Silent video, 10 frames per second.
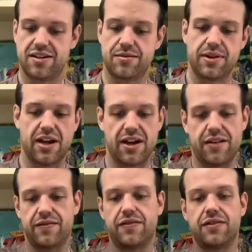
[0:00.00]
We
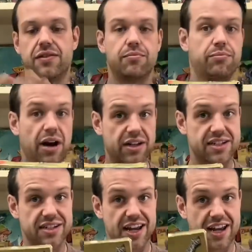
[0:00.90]
have box
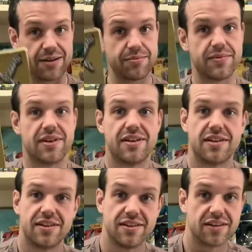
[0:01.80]
and game
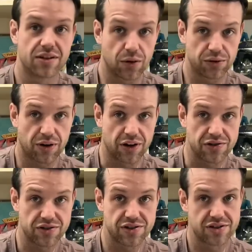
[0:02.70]
gold
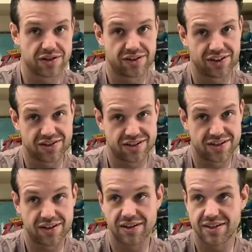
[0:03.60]
cartridge,
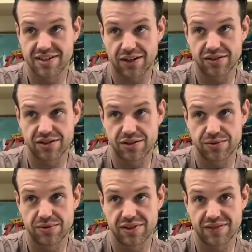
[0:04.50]
Zelda
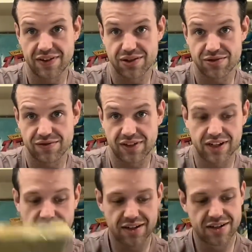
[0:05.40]
2, The Adventure of Link.
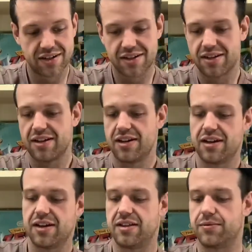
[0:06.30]

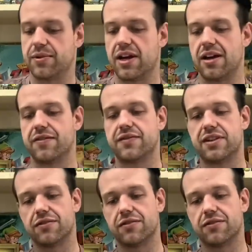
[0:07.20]
And then we have the